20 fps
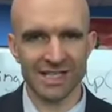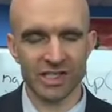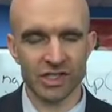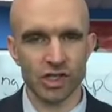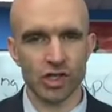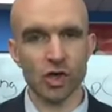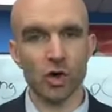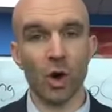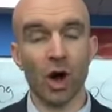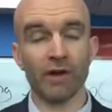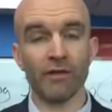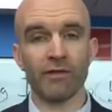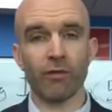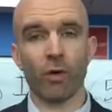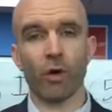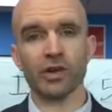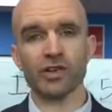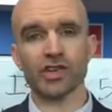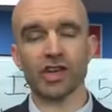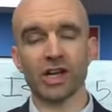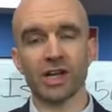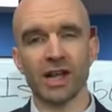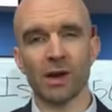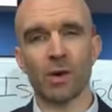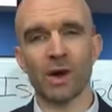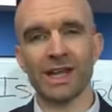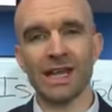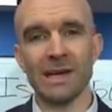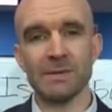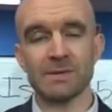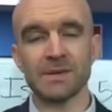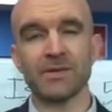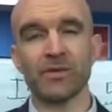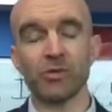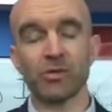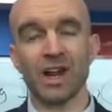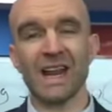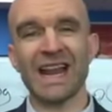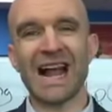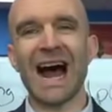do, unfortunately, and what keeps them from
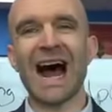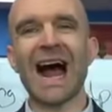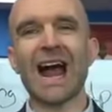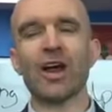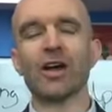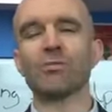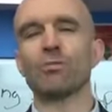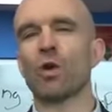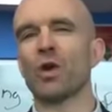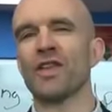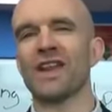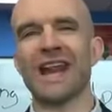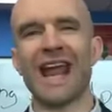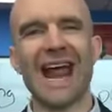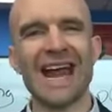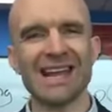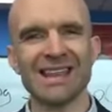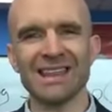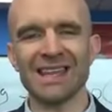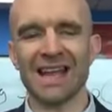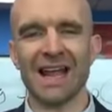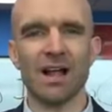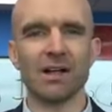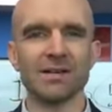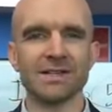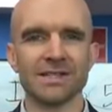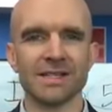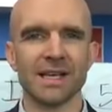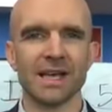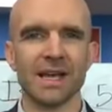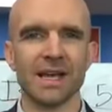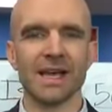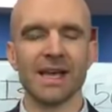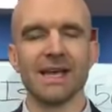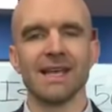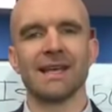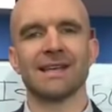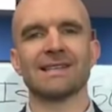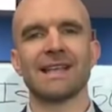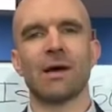getting hired more than anything else,
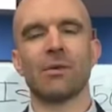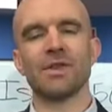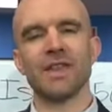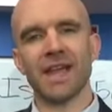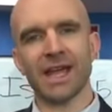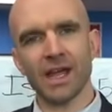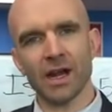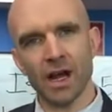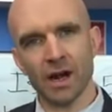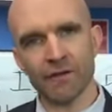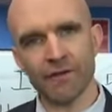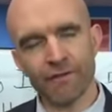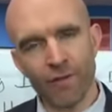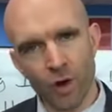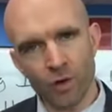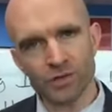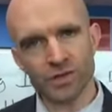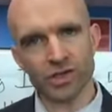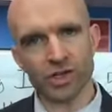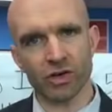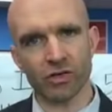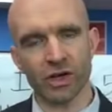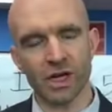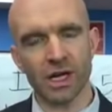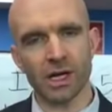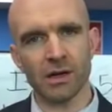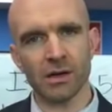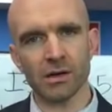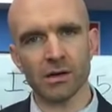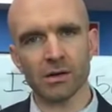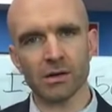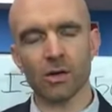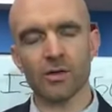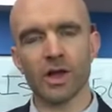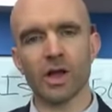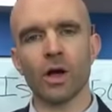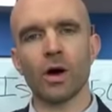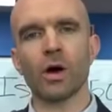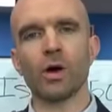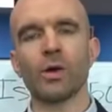is that when they get on a phone screen or they
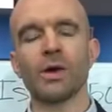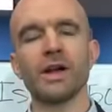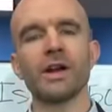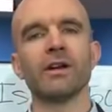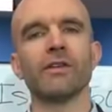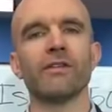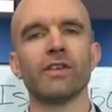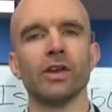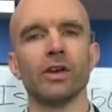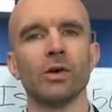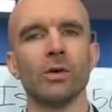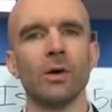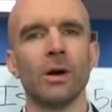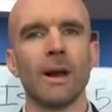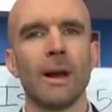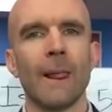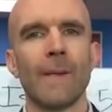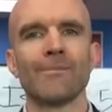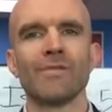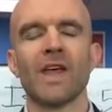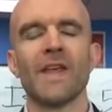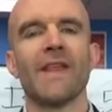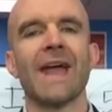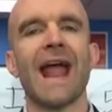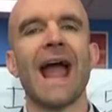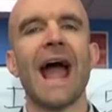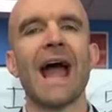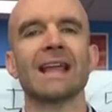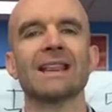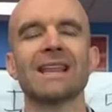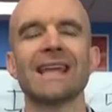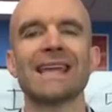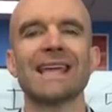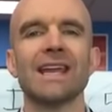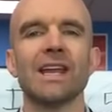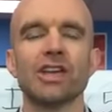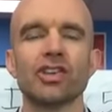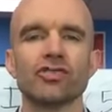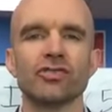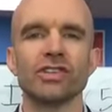go to an interview, they act like
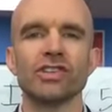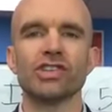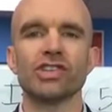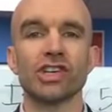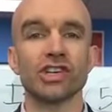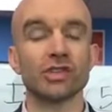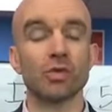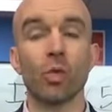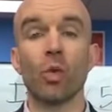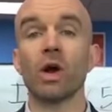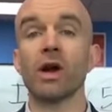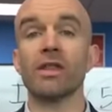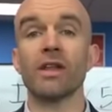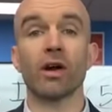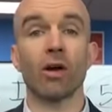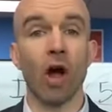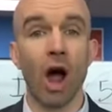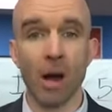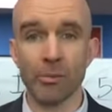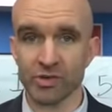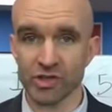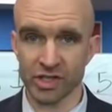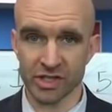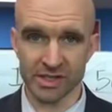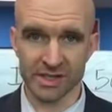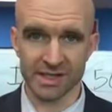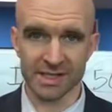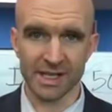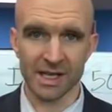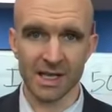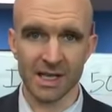industry is just one of their options.